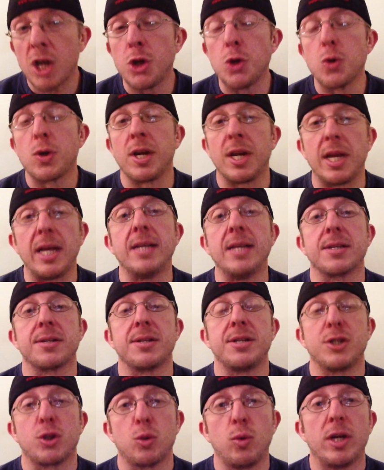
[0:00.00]
And you can
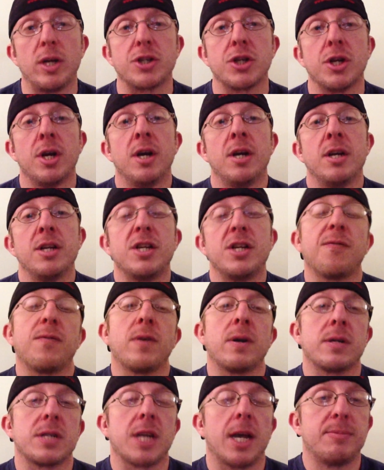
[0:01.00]
easily switch
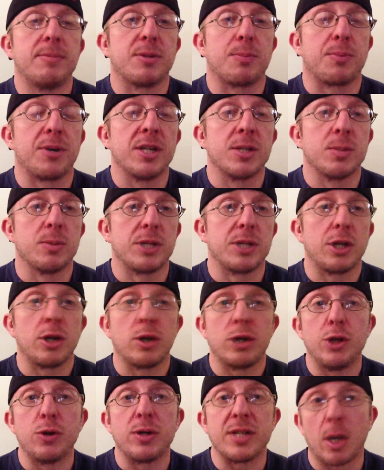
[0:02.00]
different types of principles.
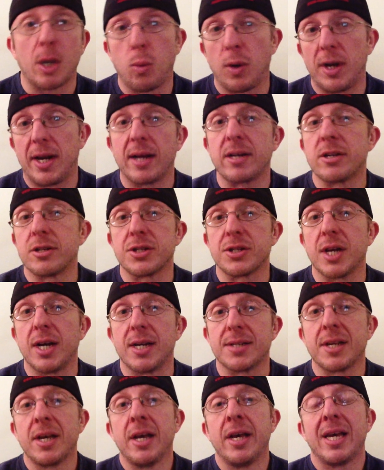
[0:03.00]
You know, you can take one
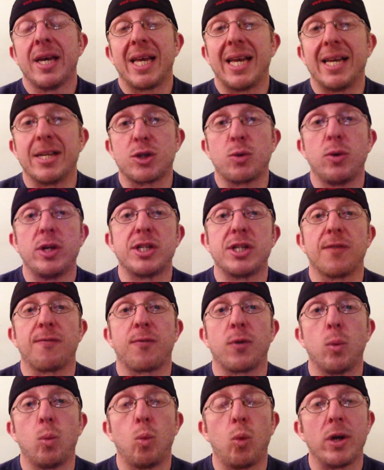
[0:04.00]
exercise and switch
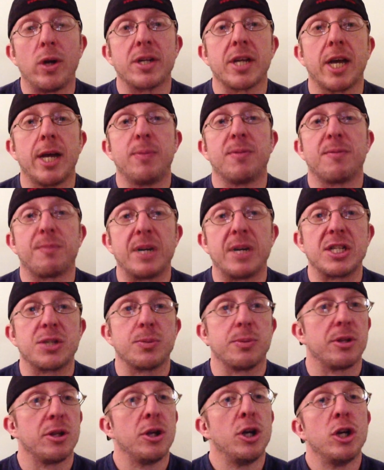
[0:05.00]
it from one type of
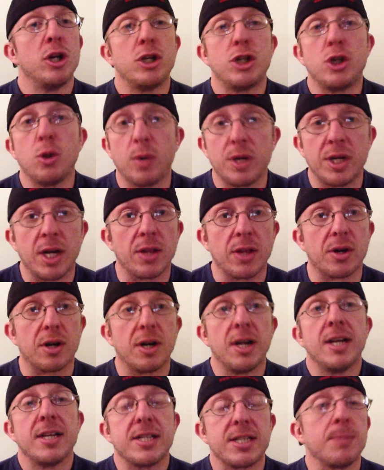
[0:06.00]
principle to
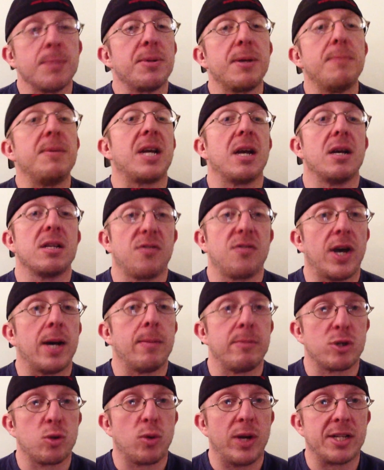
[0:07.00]
another simply because of
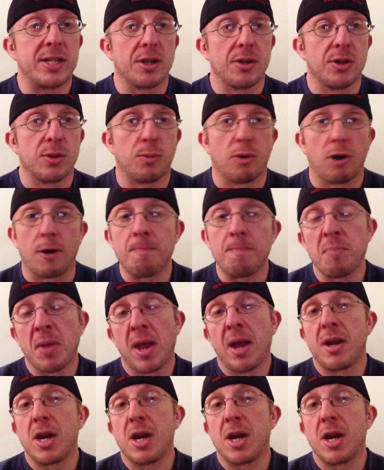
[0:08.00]
how much weight's on the bar.